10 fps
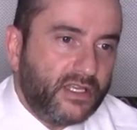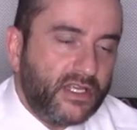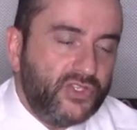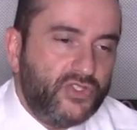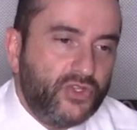
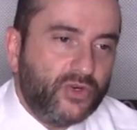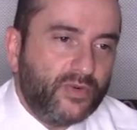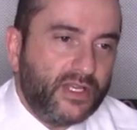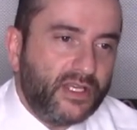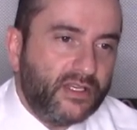
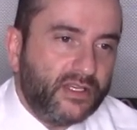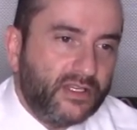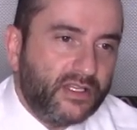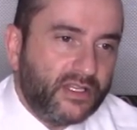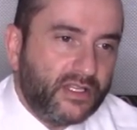enduring
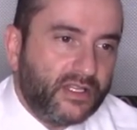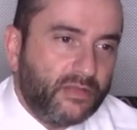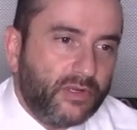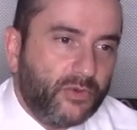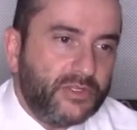and that
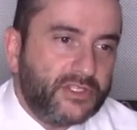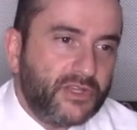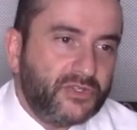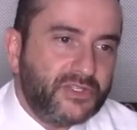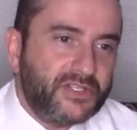we're always
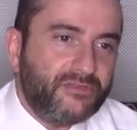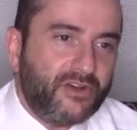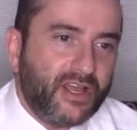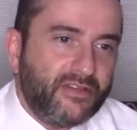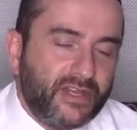going to
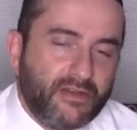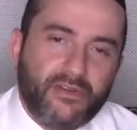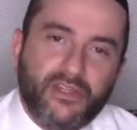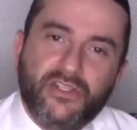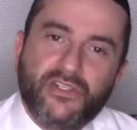survive and
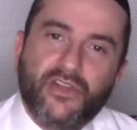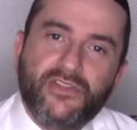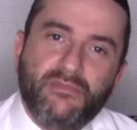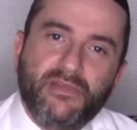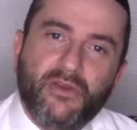everything's going
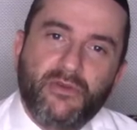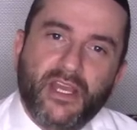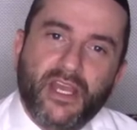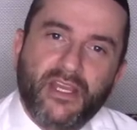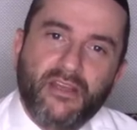to be
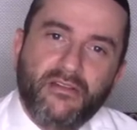okay.